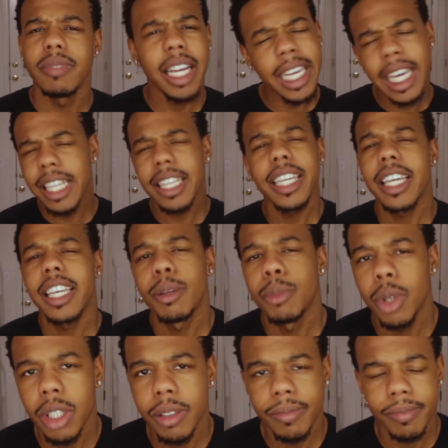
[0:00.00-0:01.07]
I can't think
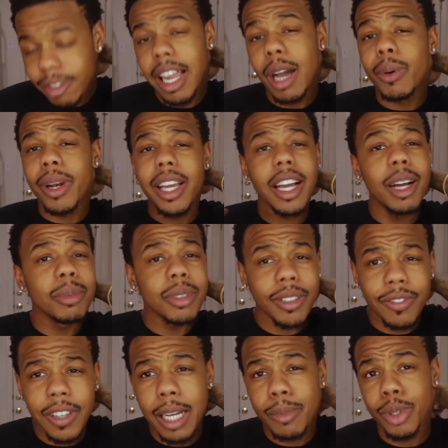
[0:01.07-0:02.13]
anymore. Now when it comes to
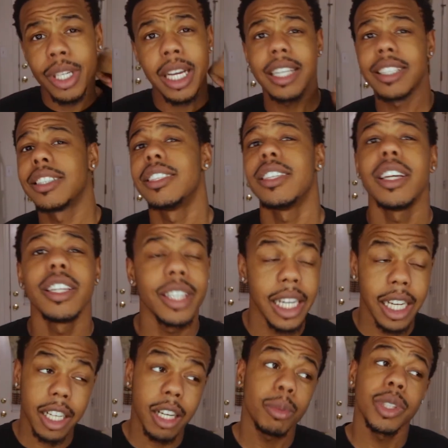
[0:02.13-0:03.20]
fiber, you got you
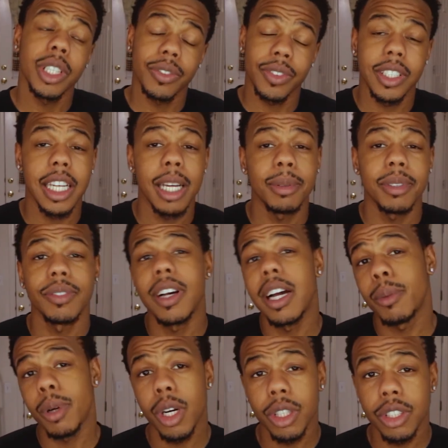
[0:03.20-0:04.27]
got a couple different types of
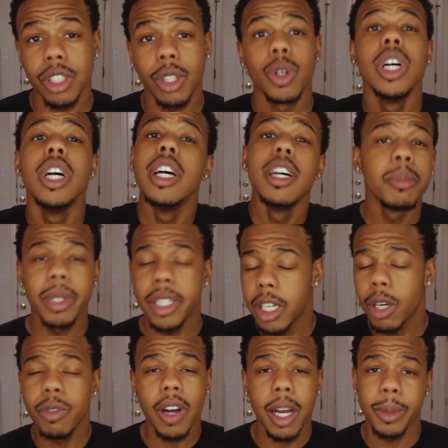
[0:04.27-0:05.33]
fiber also, but
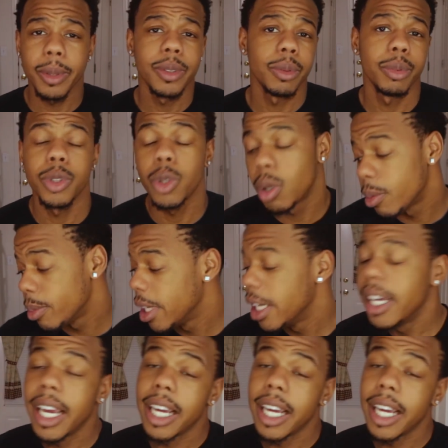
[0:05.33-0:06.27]
no fiber is absorbed.